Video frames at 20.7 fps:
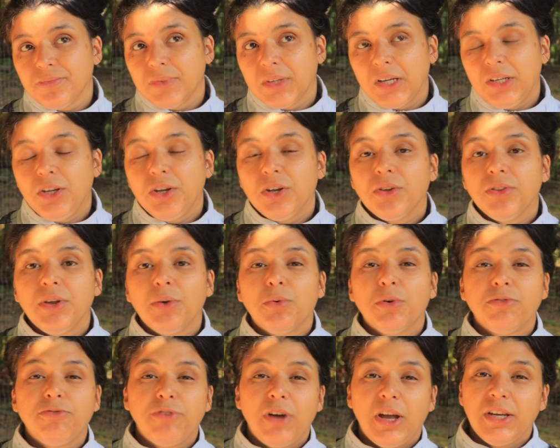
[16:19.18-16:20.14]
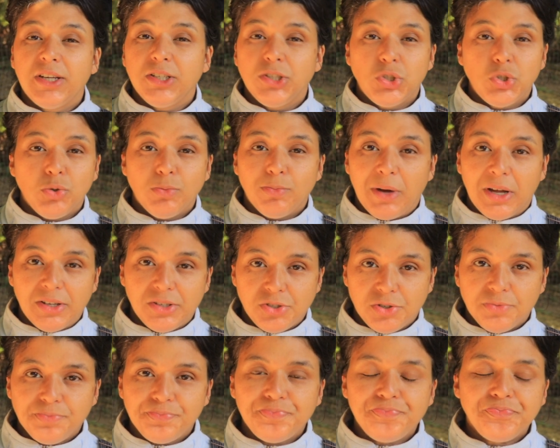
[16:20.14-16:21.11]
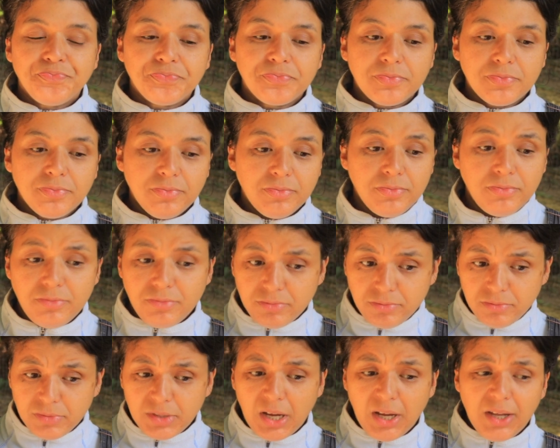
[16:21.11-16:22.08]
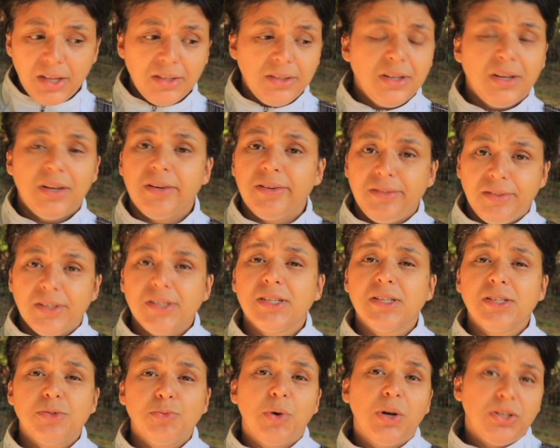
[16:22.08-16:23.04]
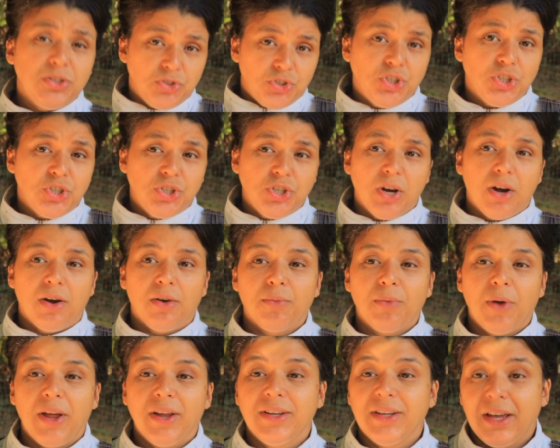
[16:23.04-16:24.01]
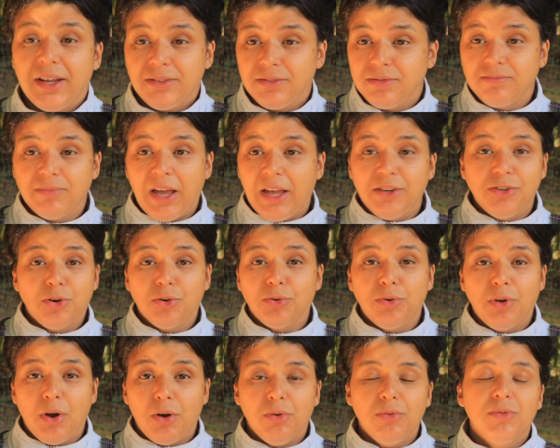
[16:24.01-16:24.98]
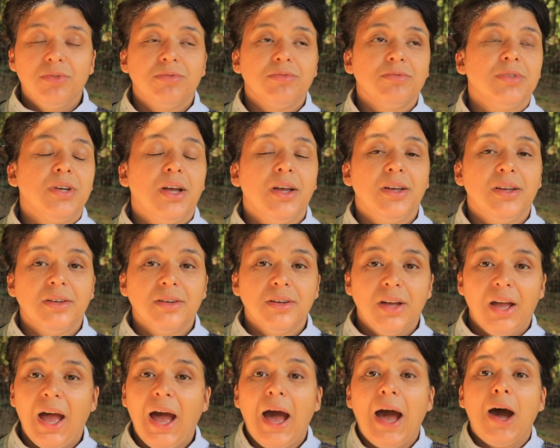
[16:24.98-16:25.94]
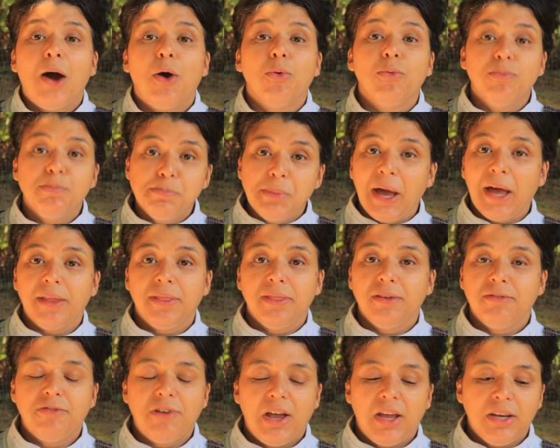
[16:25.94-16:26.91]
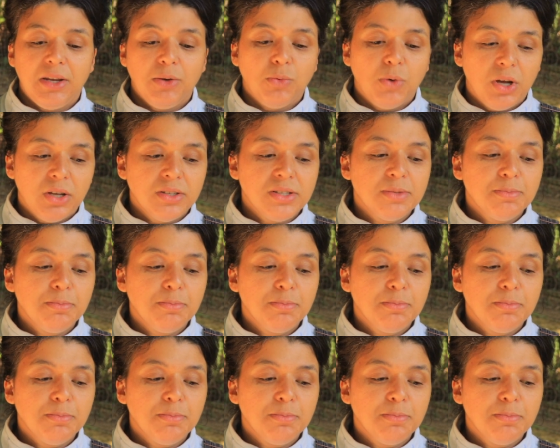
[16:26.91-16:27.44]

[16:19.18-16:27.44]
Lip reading: you know, they were fighting too much. And this is what she shared, right? I don't know how bad the fighting was,